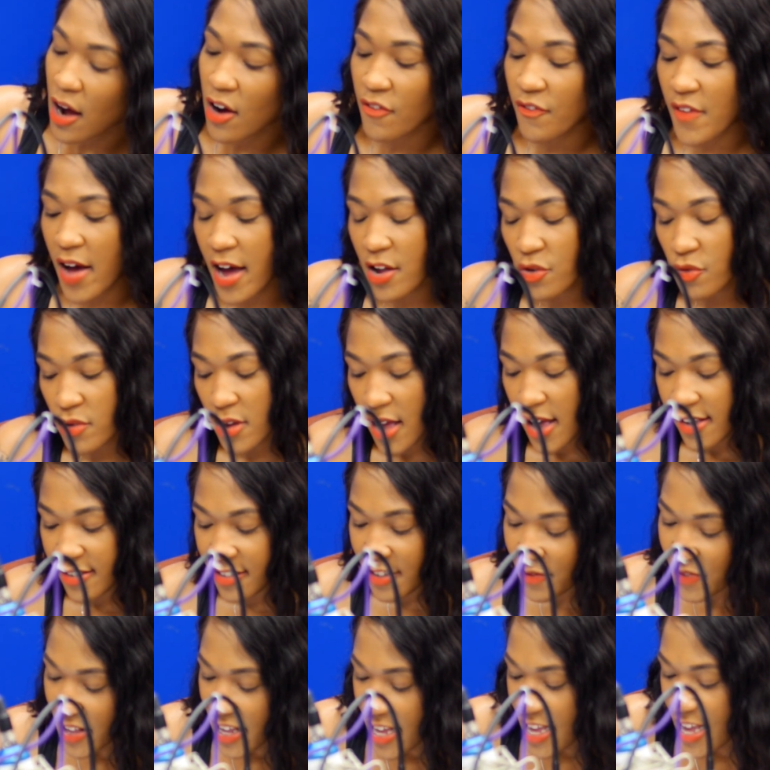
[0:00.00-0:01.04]
our final
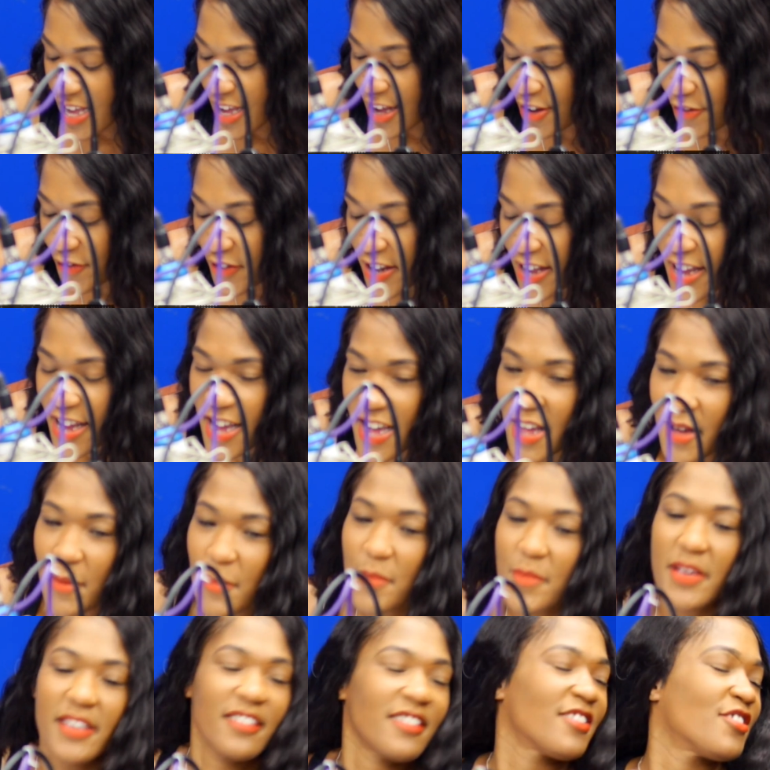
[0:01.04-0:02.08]
guest of the evening,
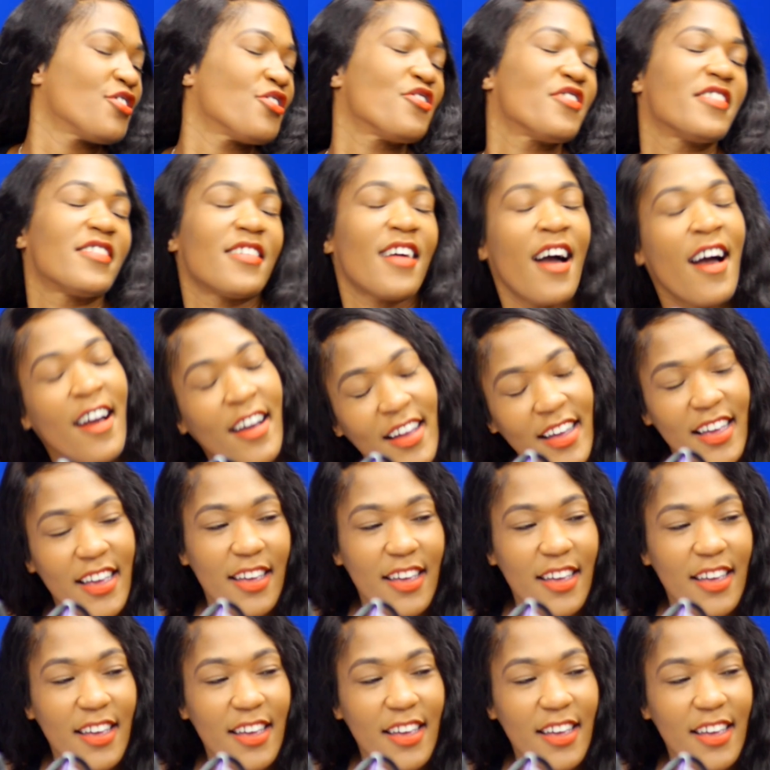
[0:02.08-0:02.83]
Mr. Young